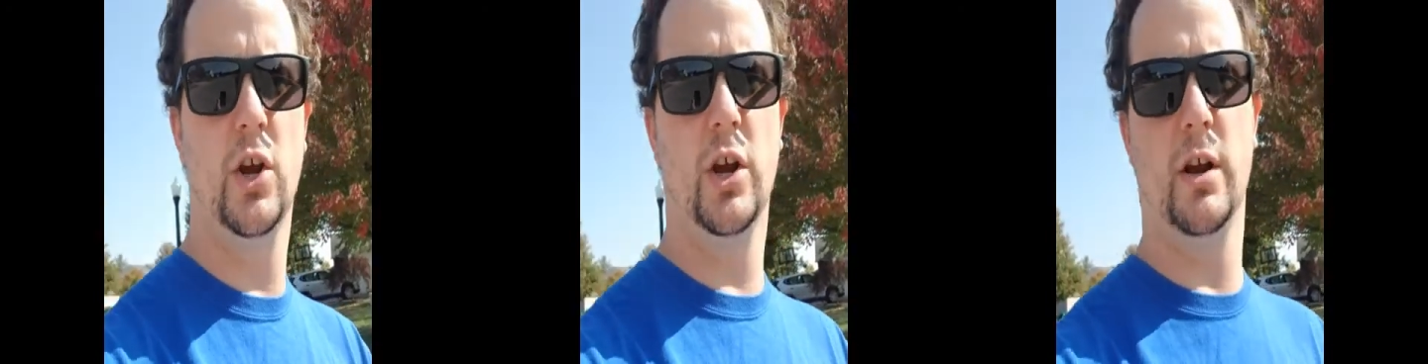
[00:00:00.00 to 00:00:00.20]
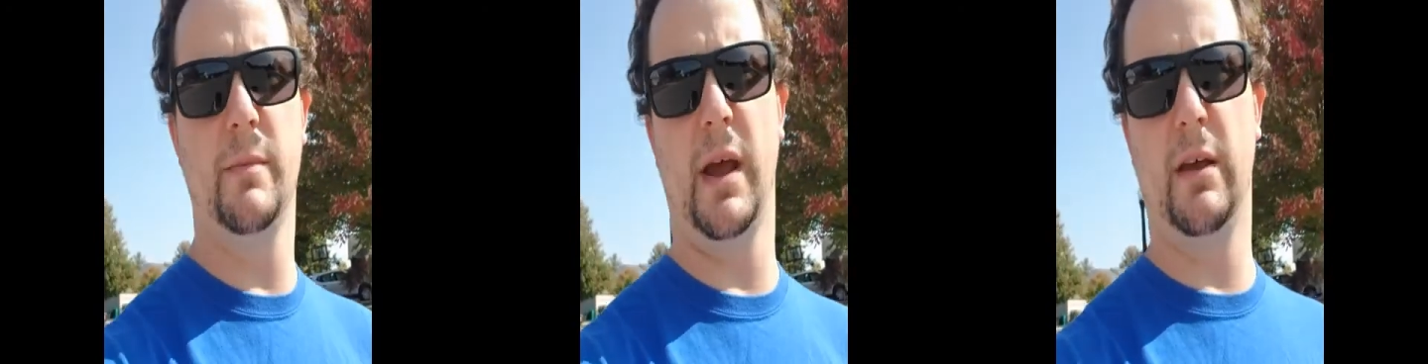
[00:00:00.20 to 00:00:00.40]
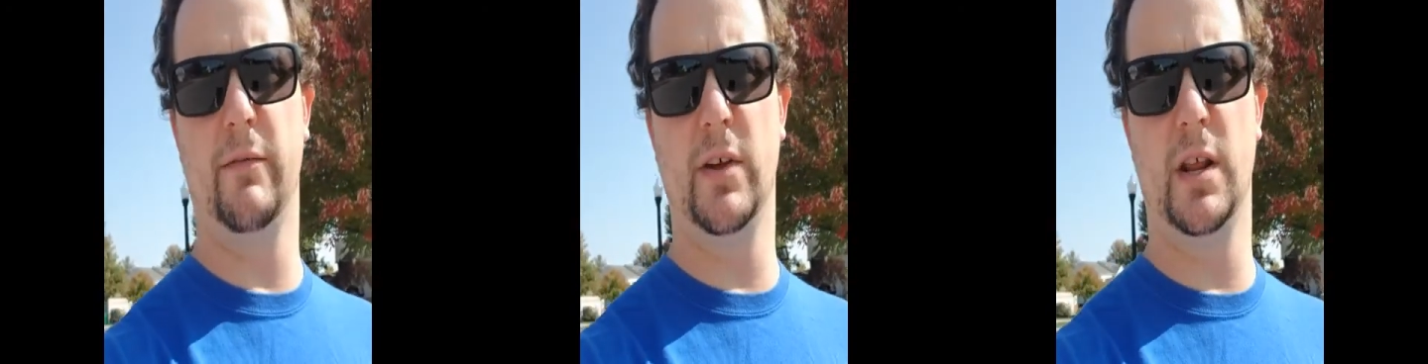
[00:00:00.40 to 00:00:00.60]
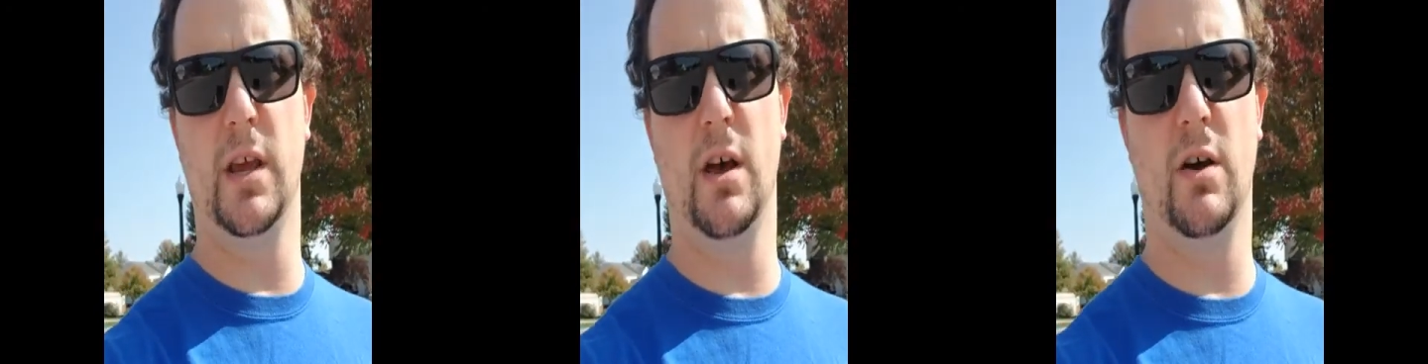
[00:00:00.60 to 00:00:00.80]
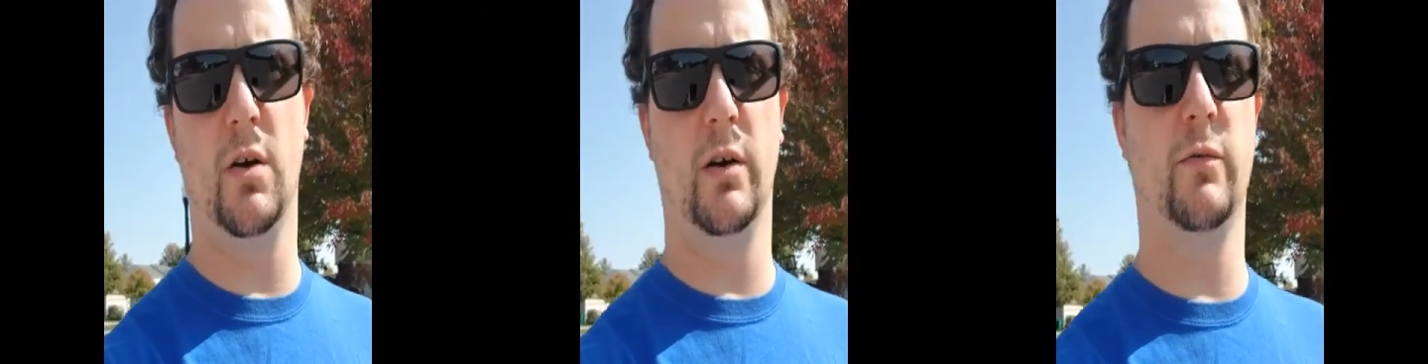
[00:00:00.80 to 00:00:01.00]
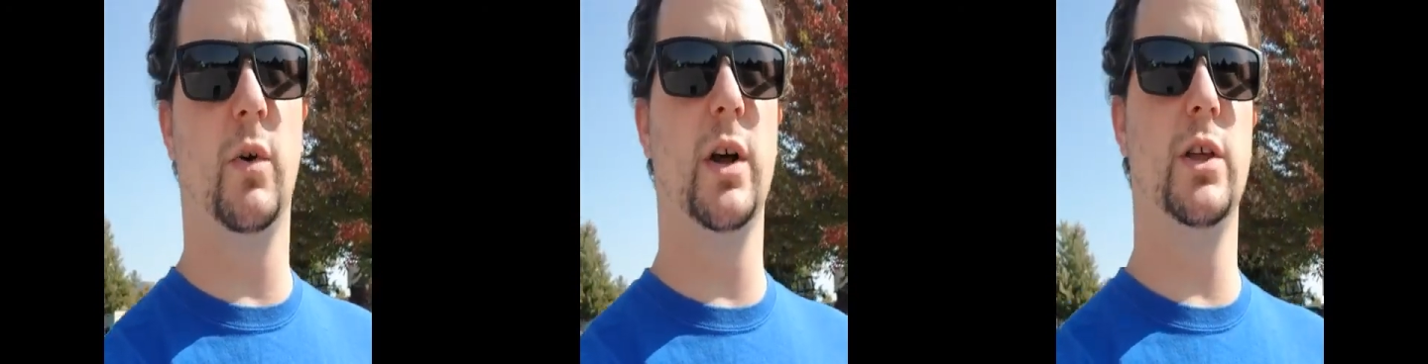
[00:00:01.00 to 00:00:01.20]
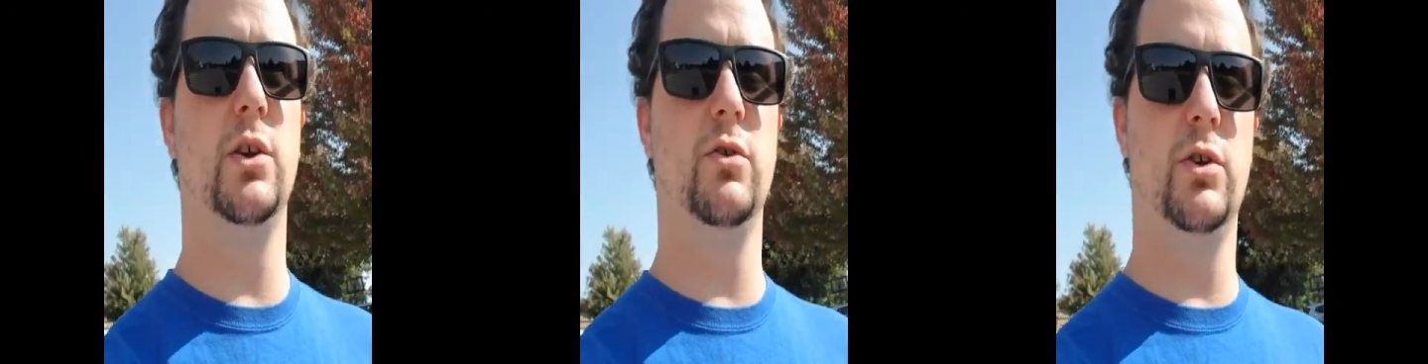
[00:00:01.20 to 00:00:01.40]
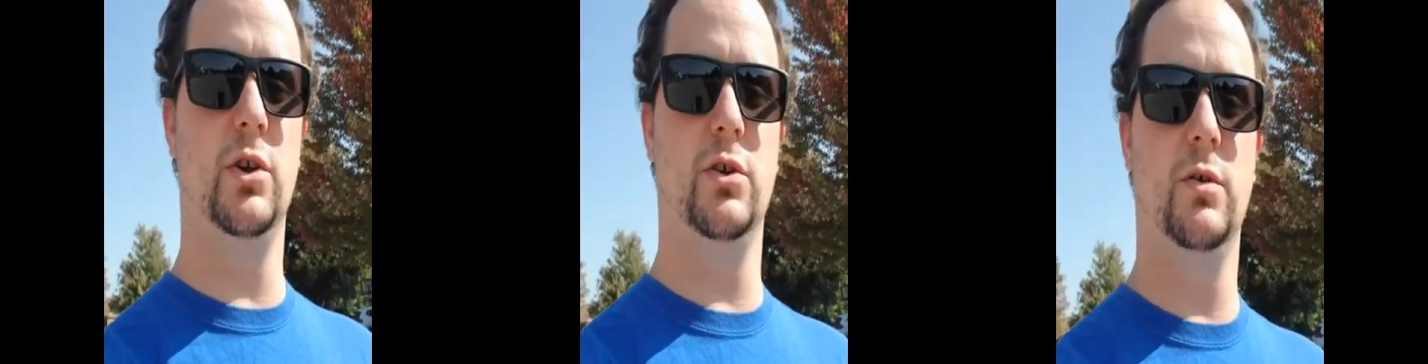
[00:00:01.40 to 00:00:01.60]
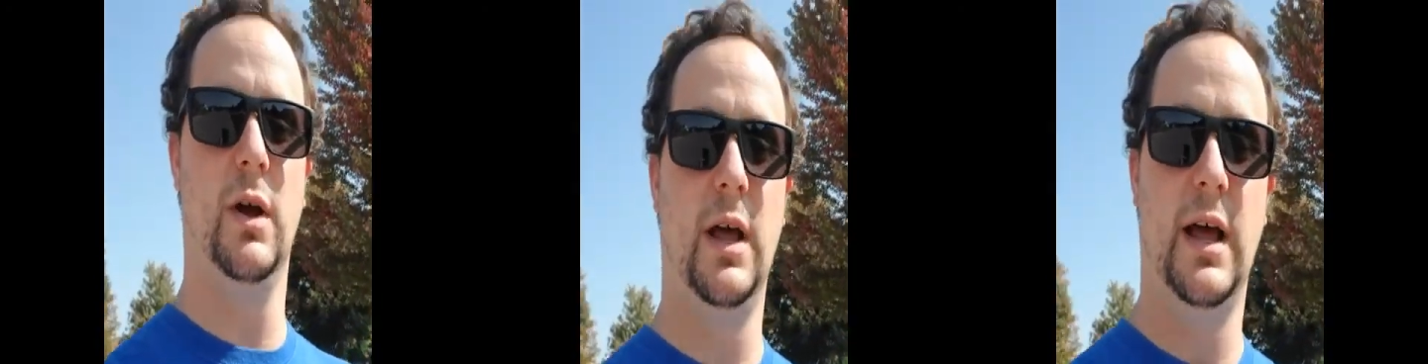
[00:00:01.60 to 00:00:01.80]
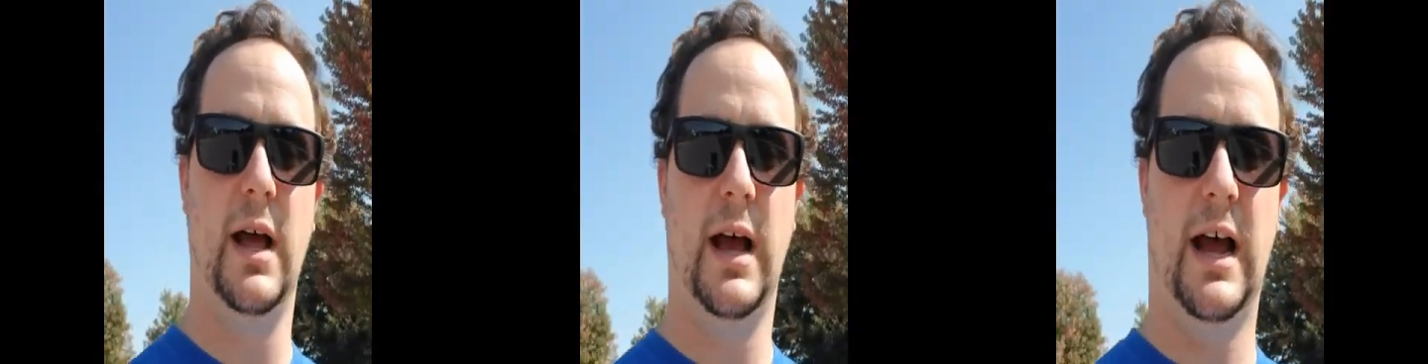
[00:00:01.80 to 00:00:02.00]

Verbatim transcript: You're going to make a video of what you do.